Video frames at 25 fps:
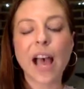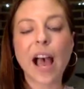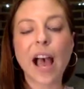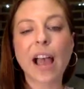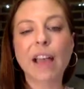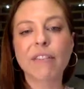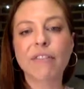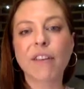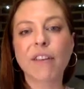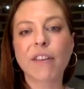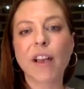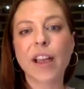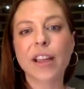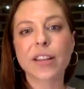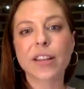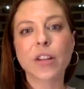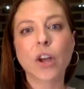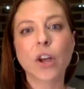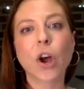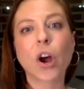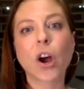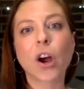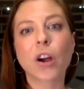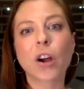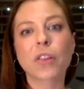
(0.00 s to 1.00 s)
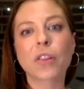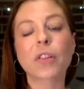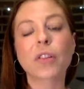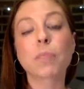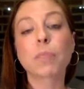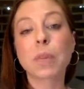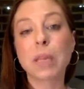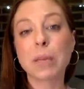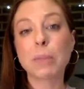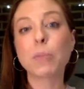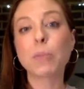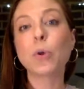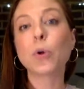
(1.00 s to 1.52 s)
I find are the
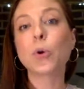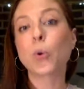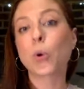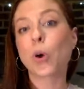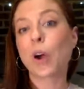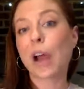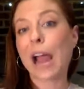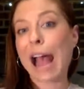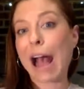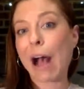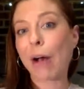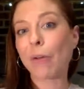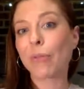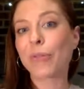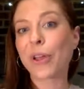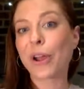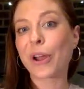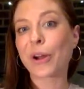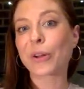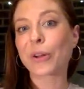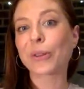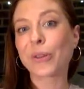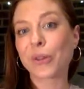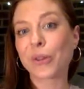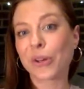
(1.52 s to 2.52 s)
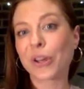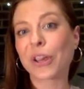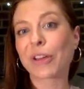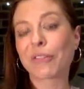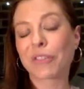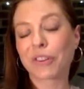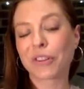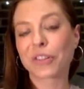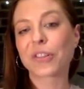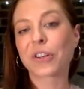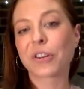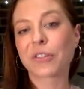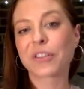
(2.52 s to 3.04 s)
people who are out there looking
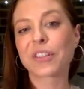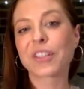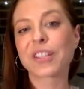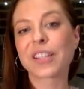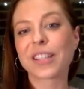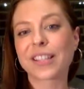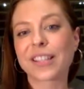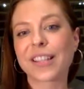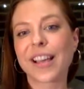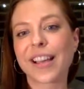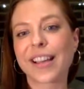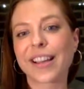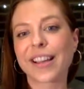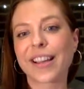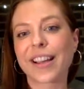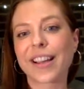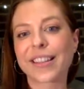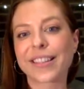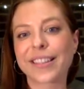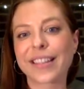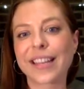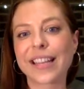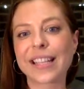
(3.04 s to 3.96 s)
for services like us.